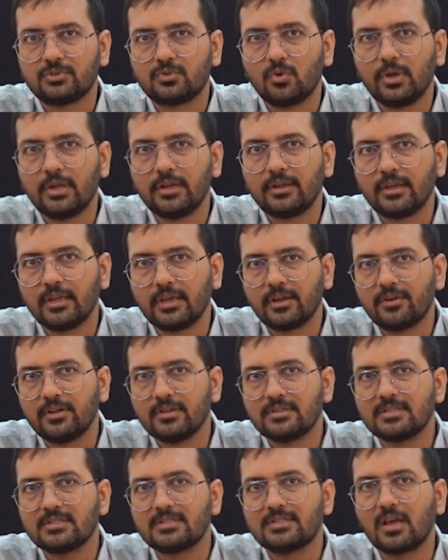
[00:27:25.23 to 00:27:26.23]
So it
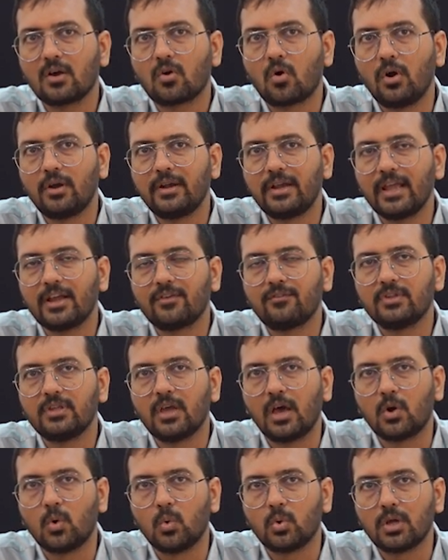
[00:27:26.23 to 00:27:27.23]
increases the contact with
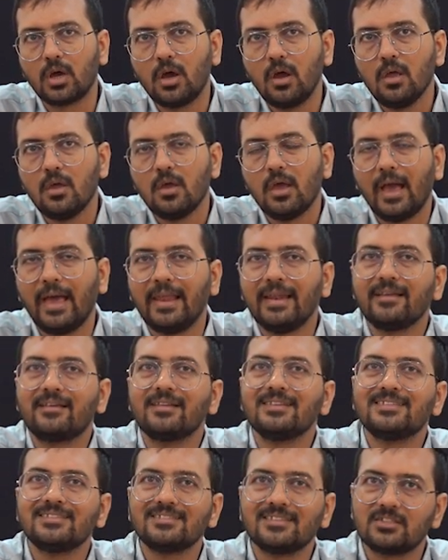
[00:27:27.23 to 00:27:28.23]
the aorta and
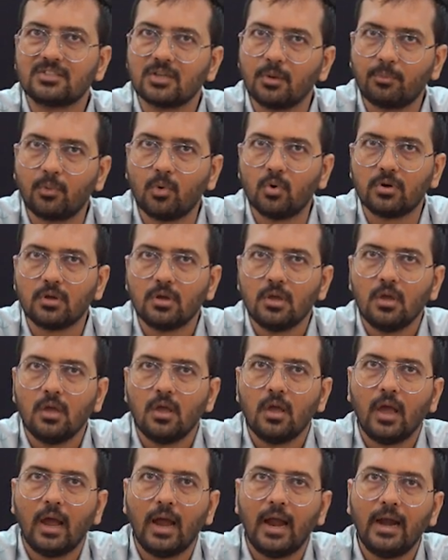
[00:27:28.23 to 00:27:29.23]
increases the support.
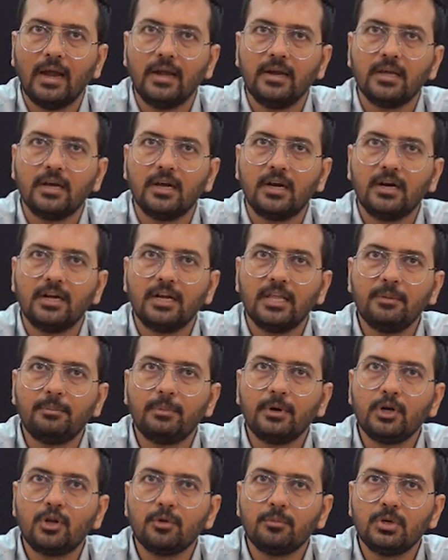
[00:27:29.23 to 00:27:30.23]
And deep
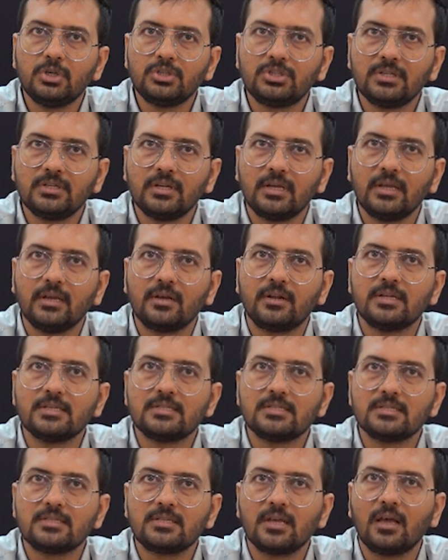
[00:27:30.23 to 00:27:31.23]
intubation
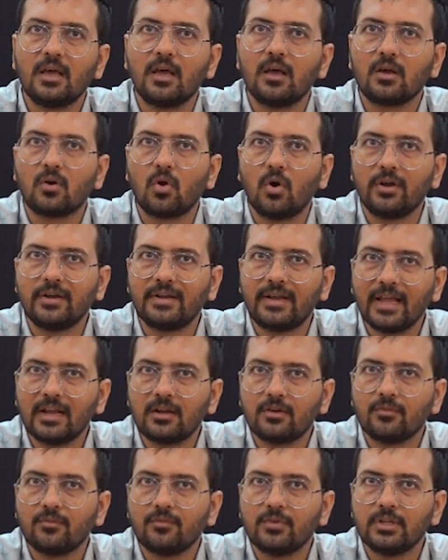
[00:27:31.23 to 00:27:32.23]
increases the
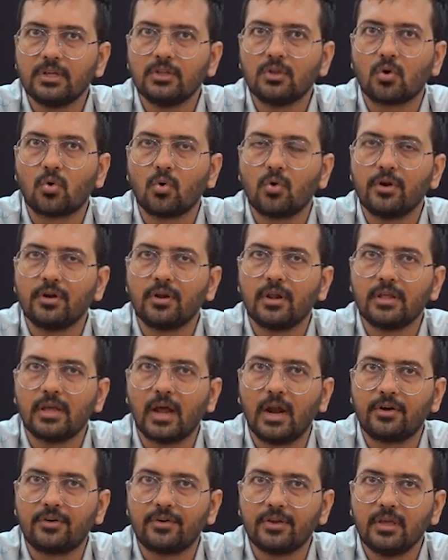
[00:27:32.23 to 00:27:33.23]
contact within the coronary
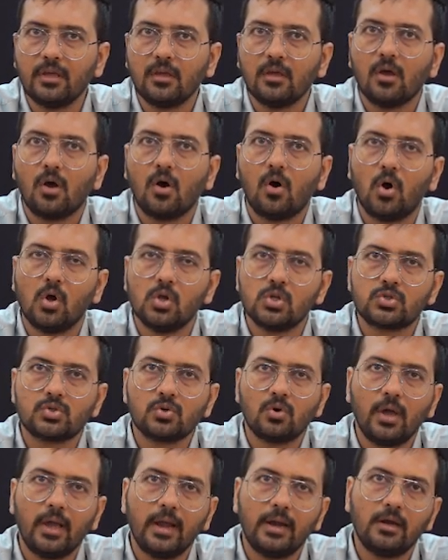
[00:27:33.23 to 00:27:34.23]
artery
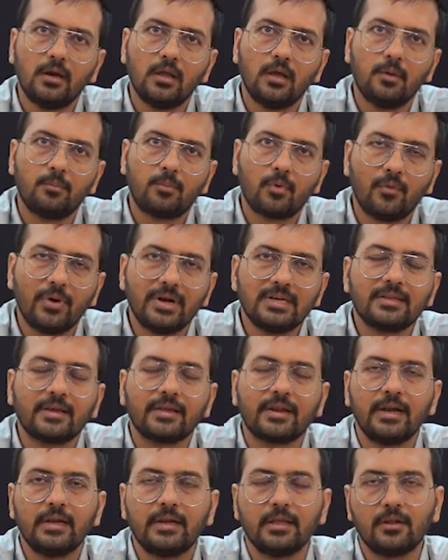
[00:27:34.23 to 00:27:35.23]
also, and provides a
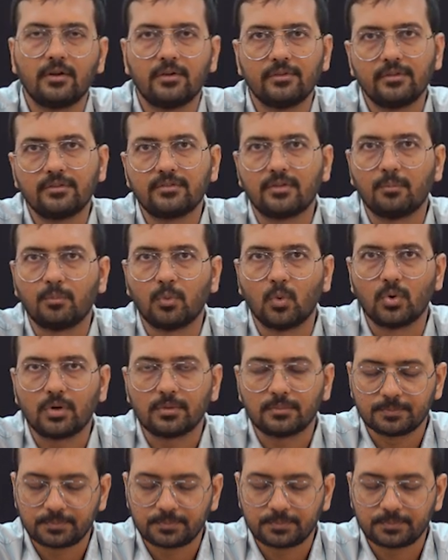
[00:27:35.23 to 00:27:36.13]
great increasing support.